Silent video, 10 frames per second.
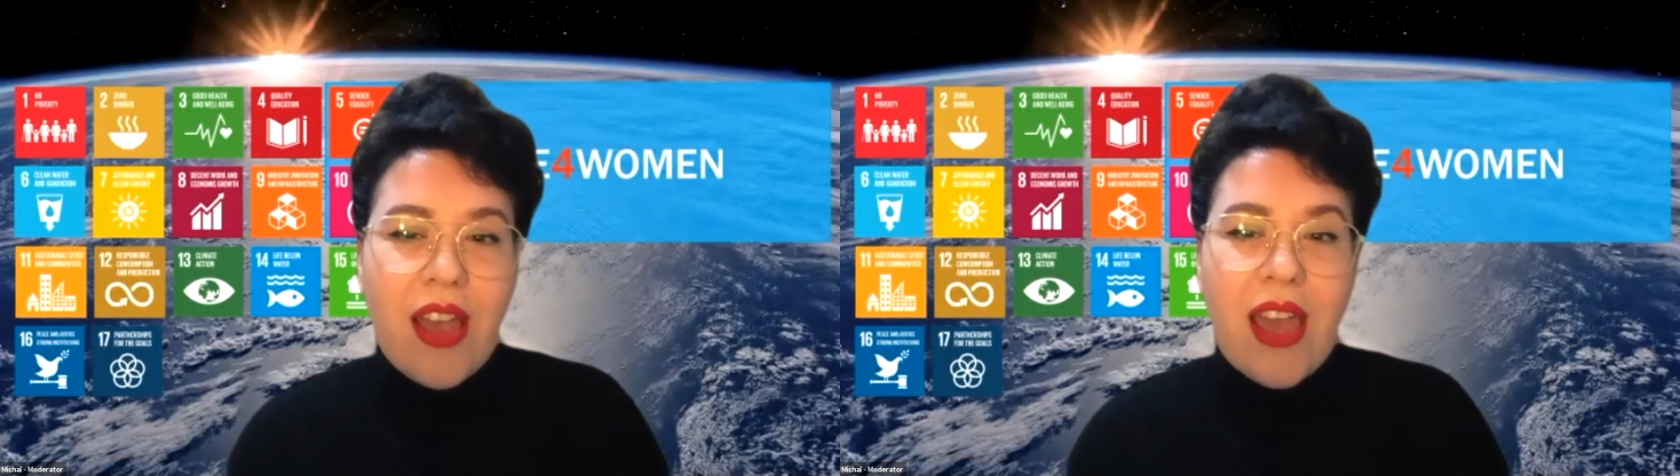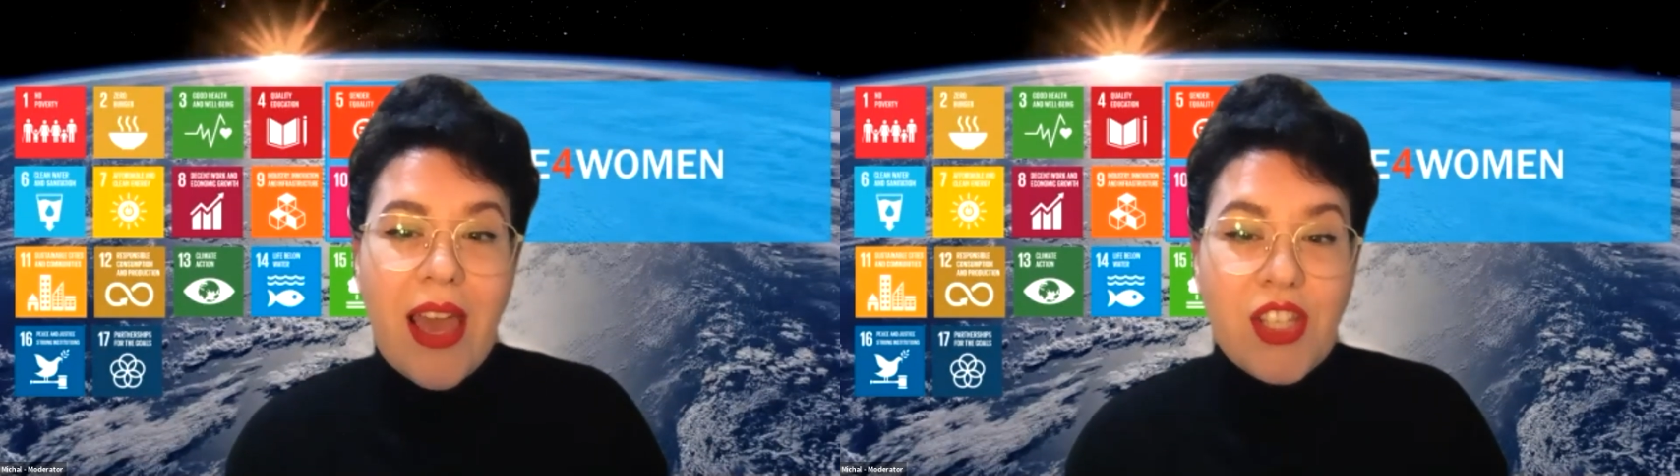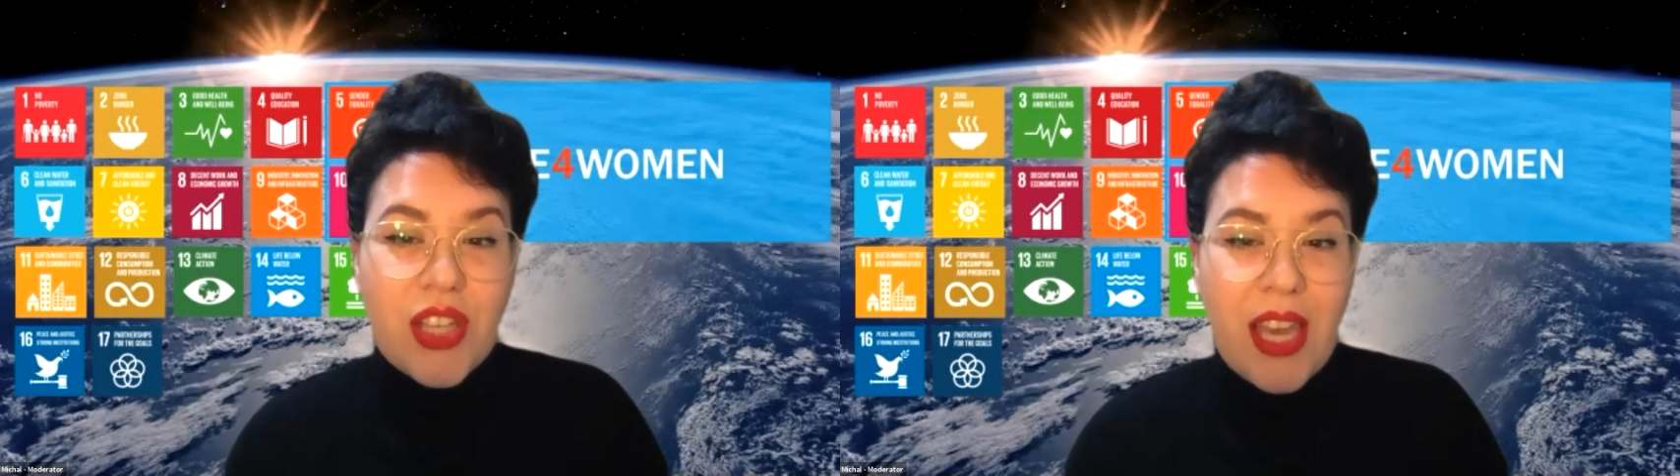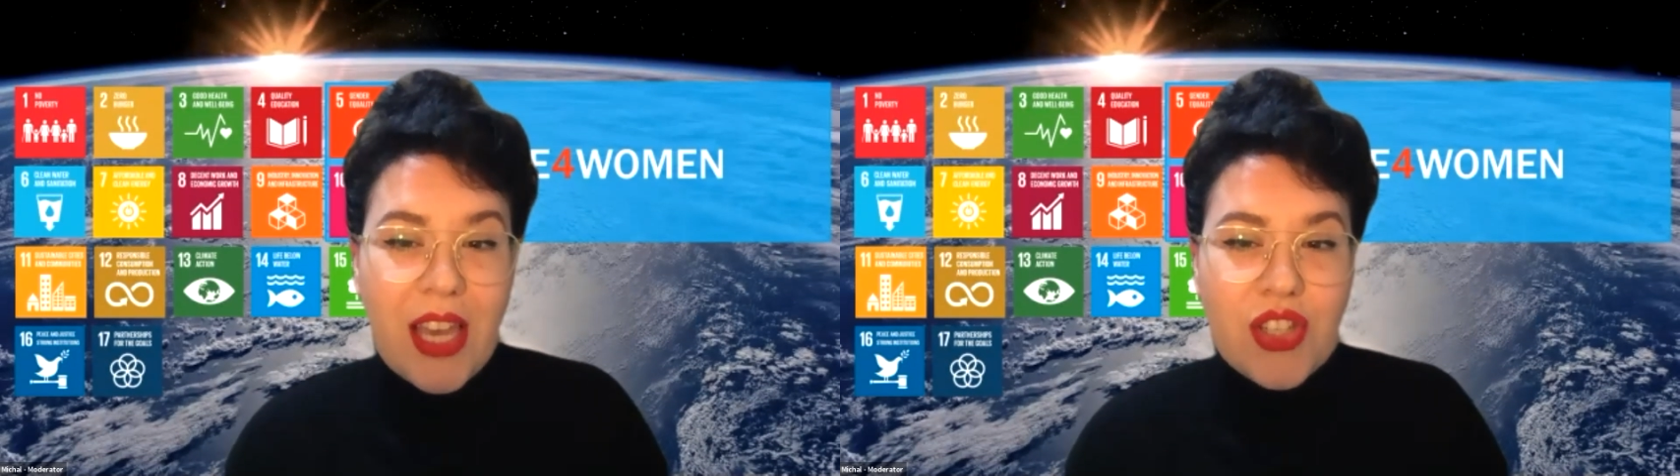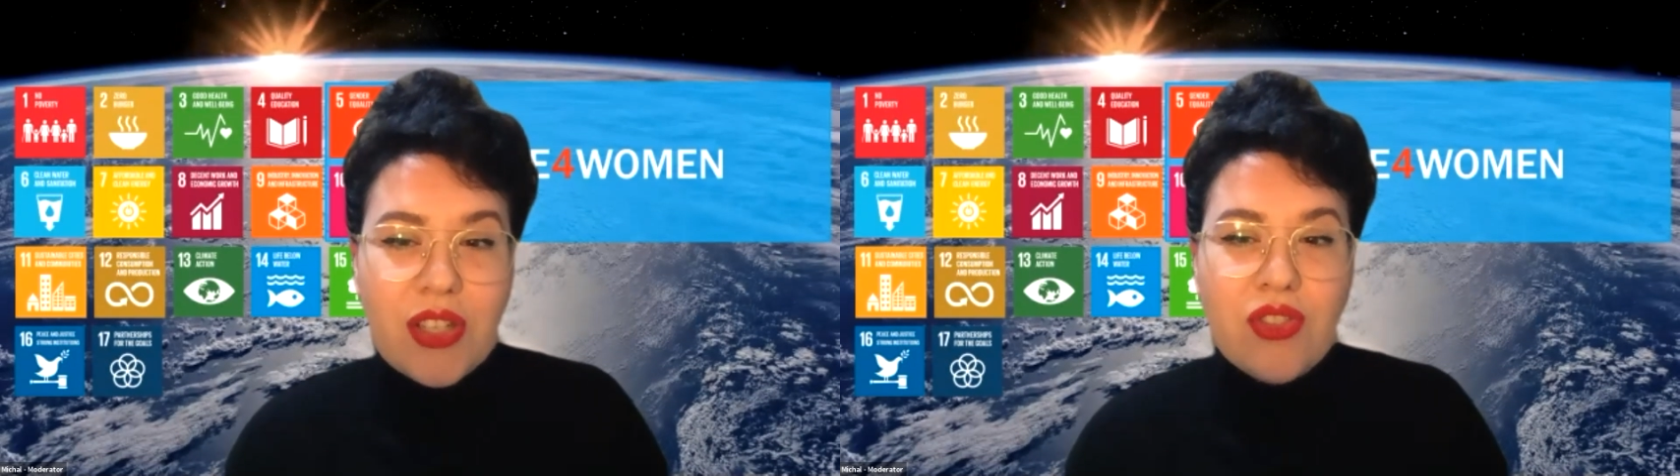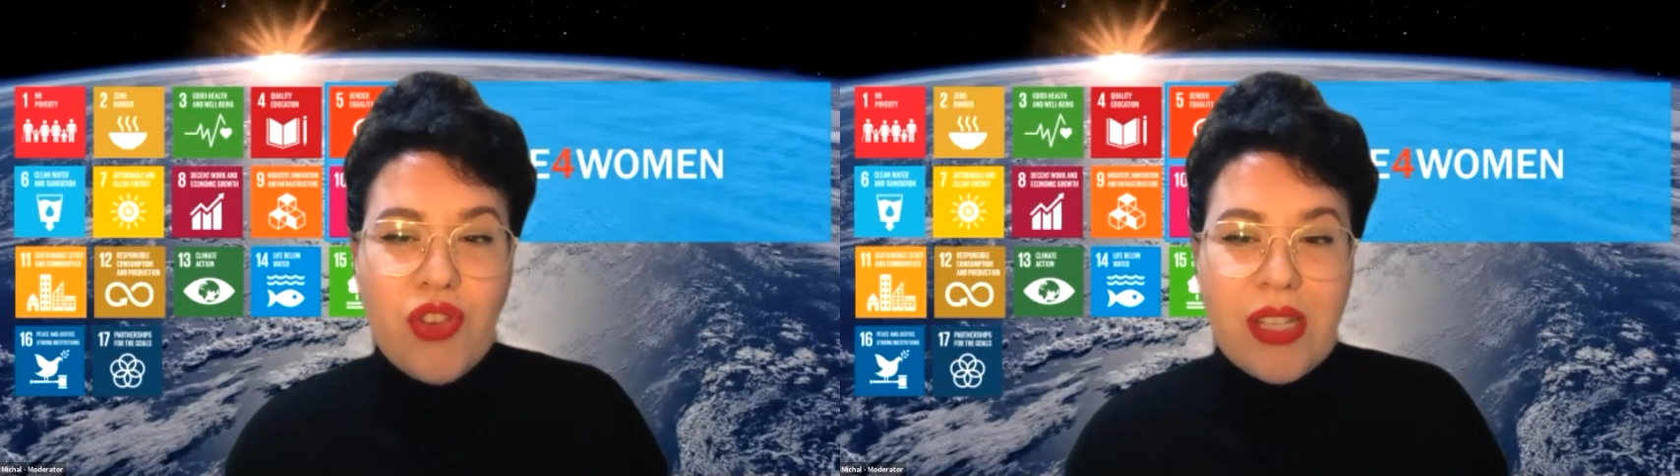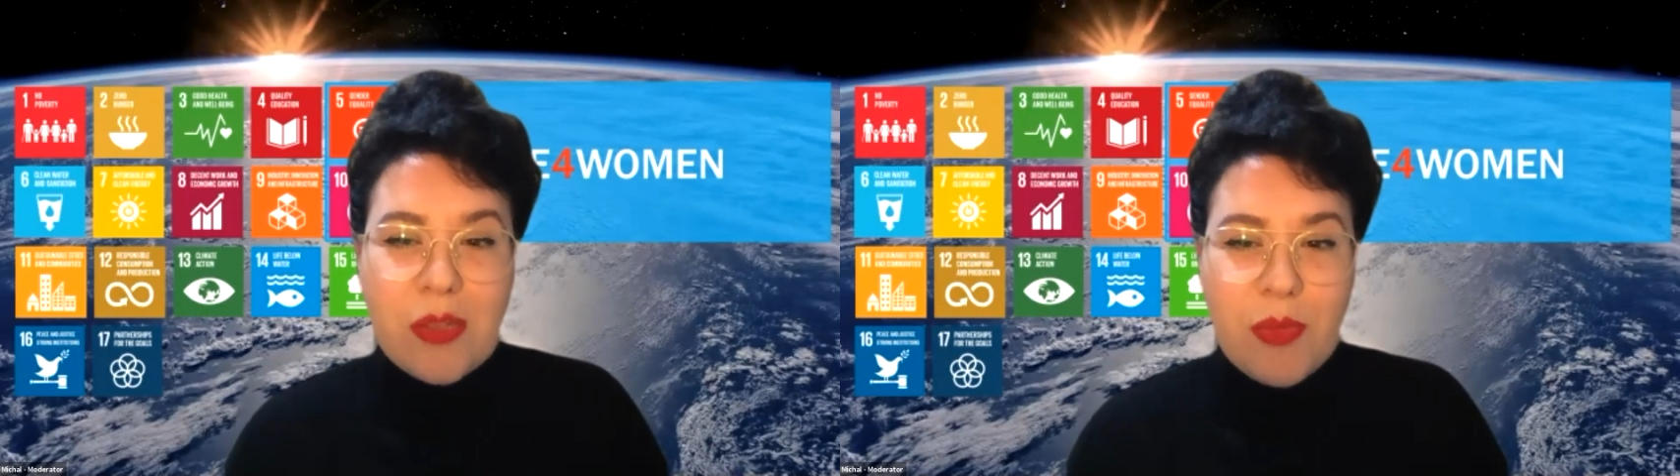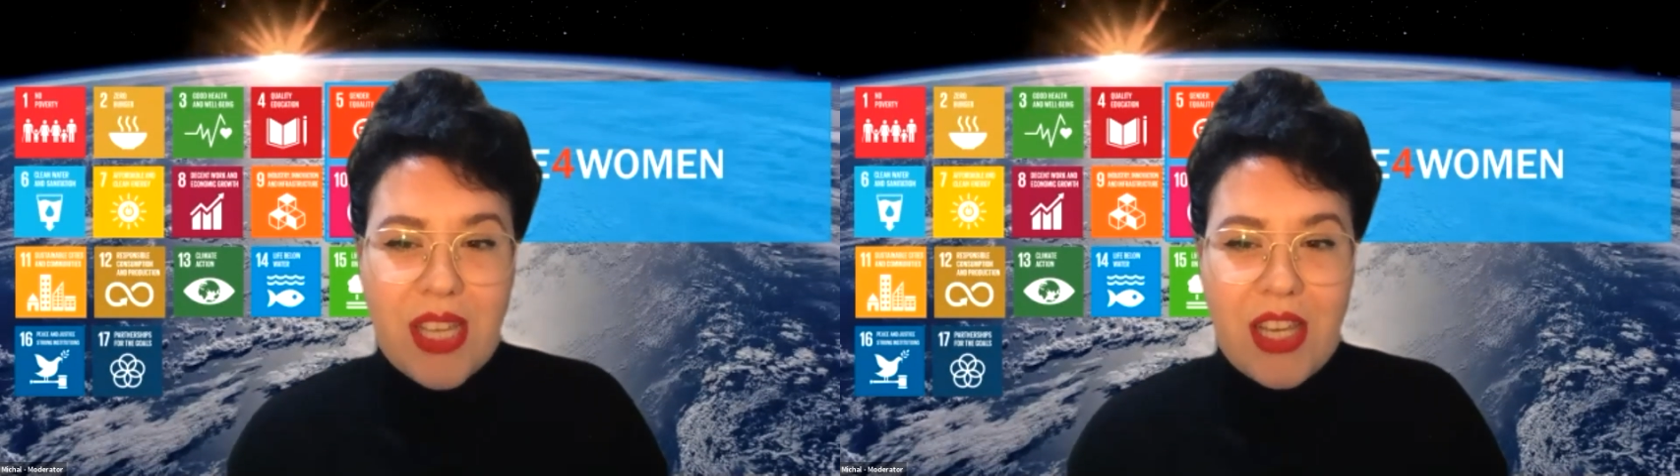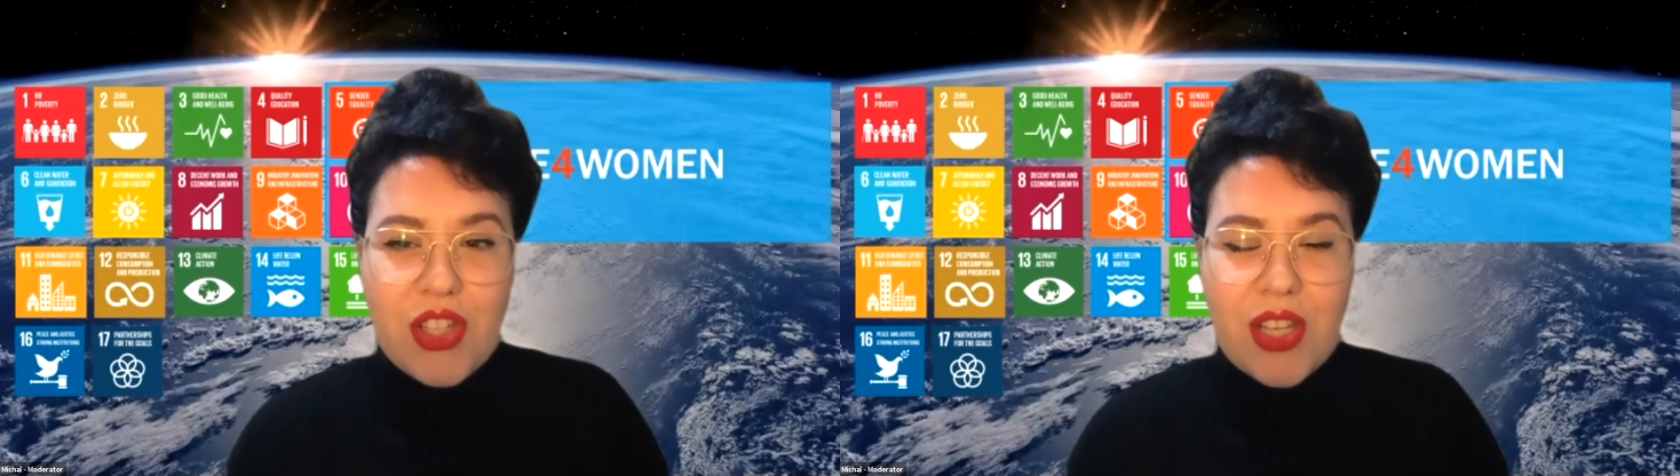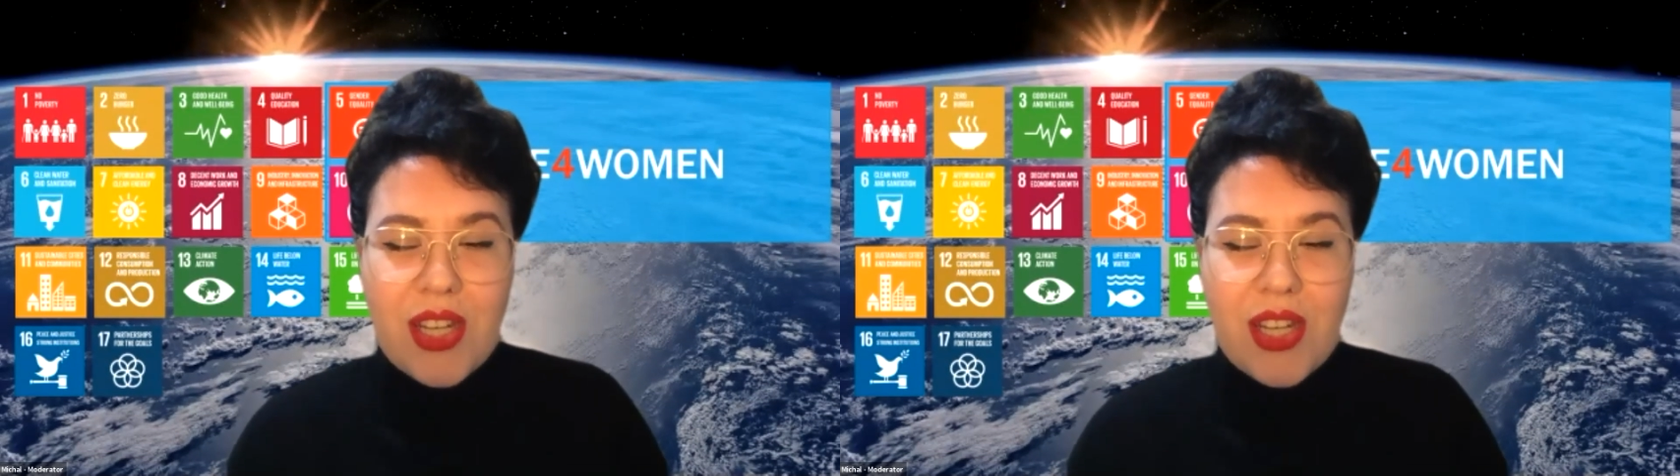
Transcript: education, transportation,